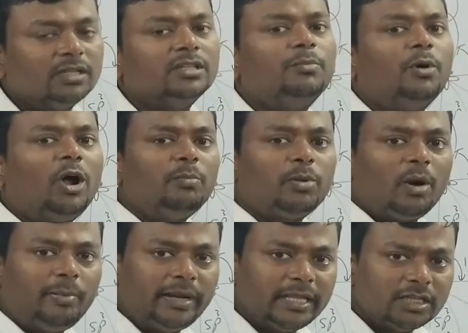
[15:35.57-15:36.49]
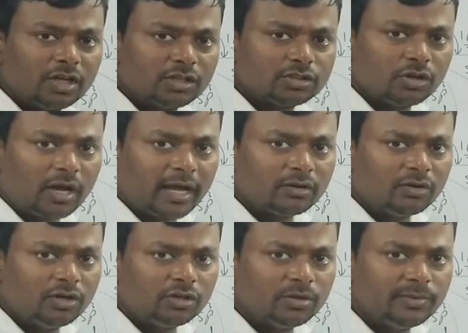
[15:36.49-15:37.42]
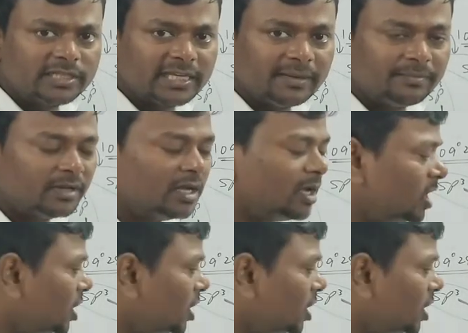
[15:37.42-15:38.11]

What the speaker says: the bond properties also are going to be same.